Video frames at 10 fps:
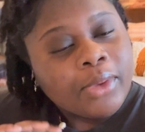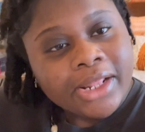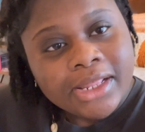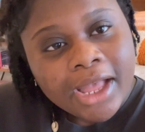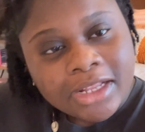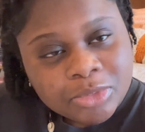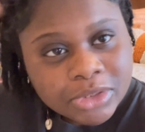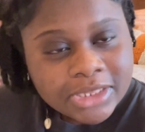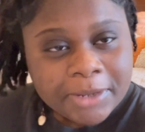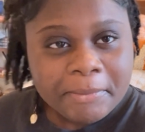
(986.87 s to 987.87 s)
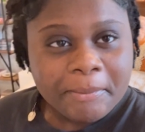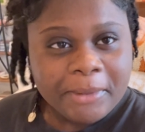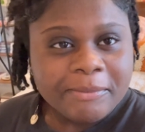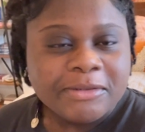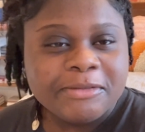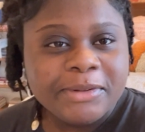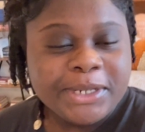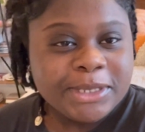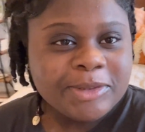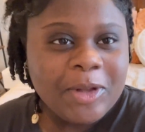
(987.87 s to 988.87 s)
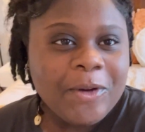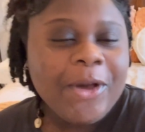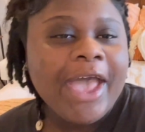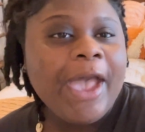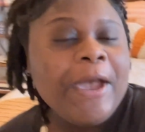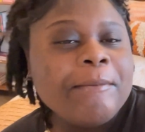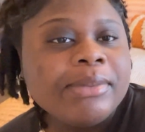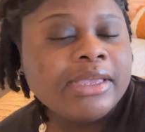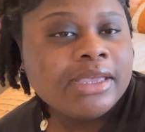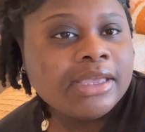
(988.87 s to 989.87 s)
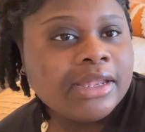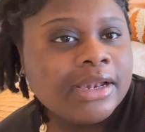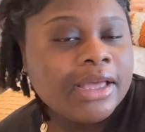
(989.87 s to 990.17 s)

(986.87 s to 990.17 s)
And yeah, I just wanna thank my mama for making this all happen.